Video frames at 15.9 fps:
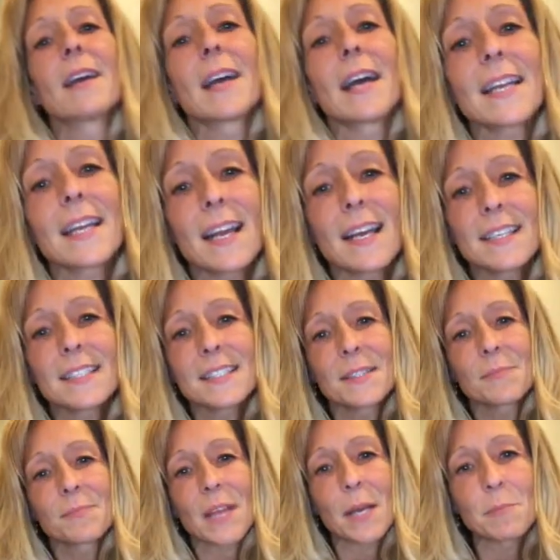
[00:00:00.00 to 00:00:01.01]
Hi guys,
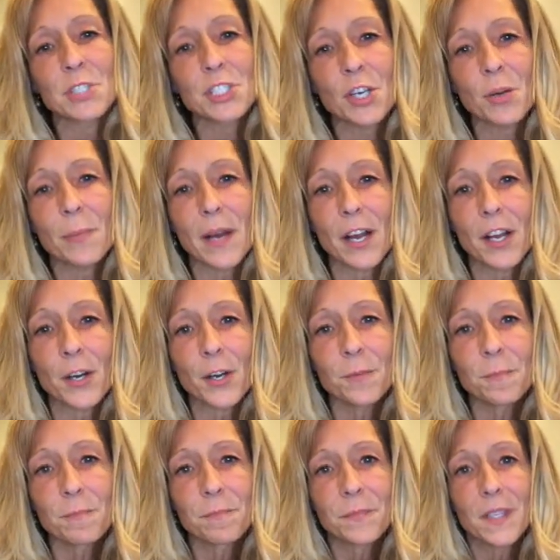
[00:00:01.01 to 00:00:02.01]
I'm Michelle
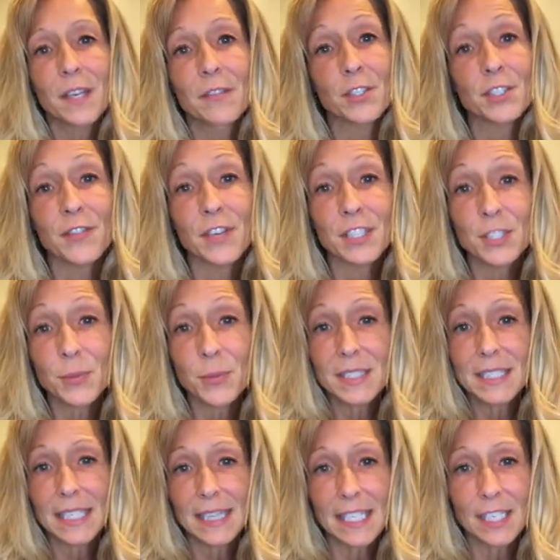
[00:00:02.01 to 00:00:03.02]
Bono. First of all, I just want to
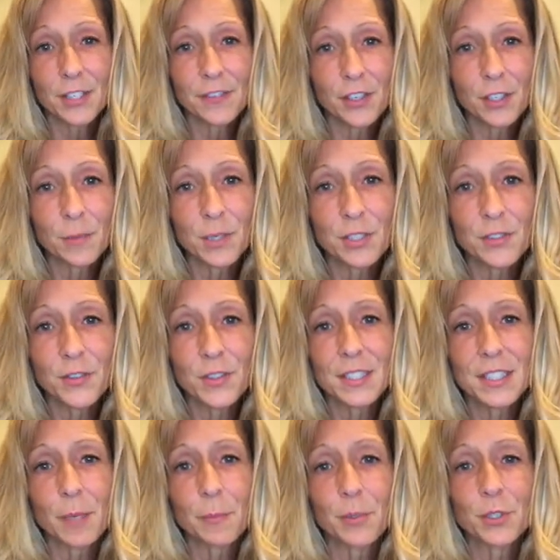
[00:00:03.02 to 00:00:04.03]
say thank you very much for
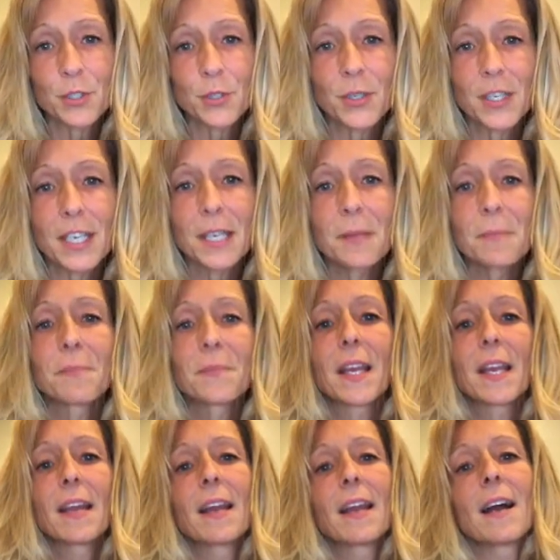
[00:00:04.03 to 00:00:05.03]
this opportunity.
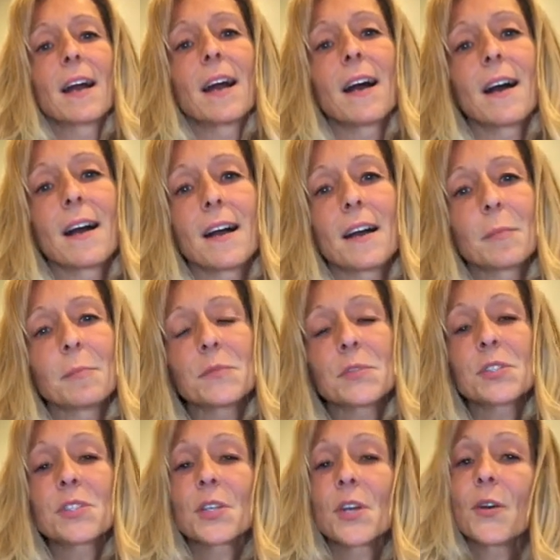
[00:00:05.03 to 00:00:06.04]

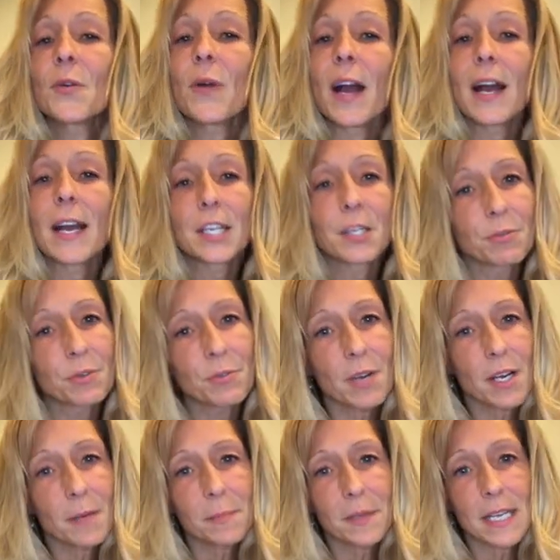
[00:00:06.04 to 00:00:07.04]
So I grew
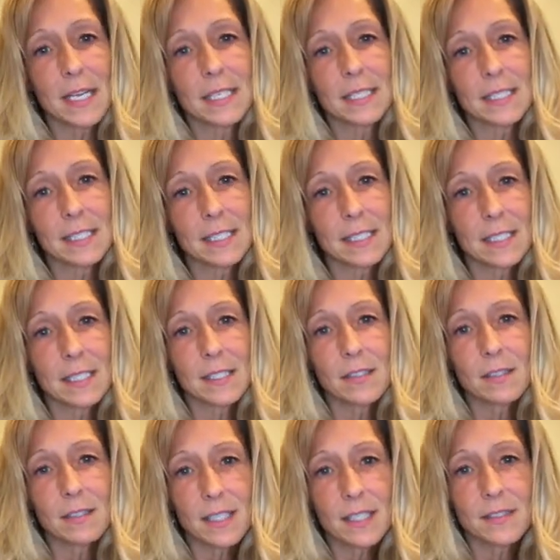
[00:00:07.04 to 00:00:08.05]
up and
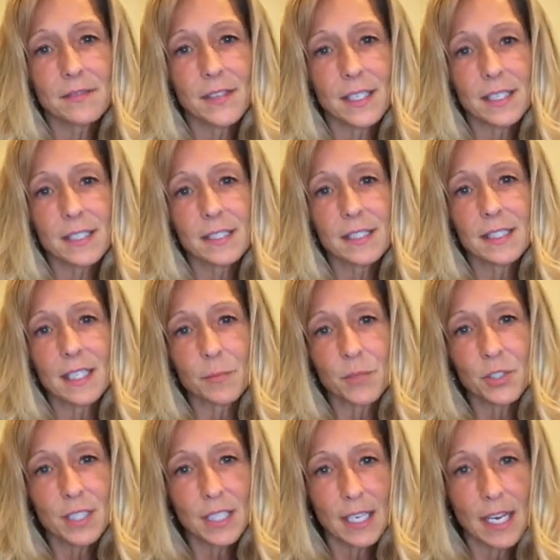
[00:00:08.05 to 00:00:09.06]
still live in
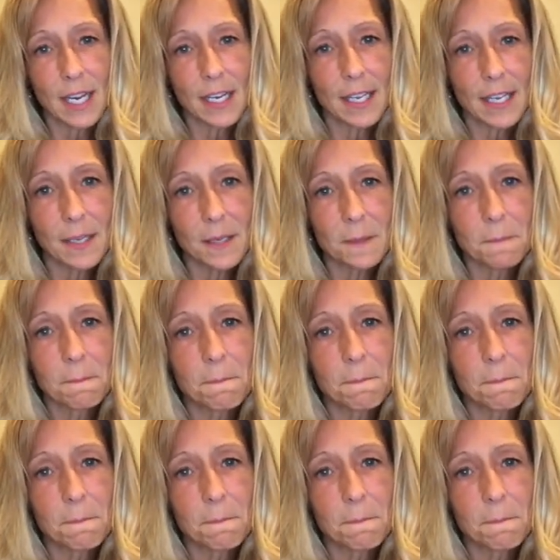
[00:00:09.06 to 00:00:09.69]
Somers, Connecticut.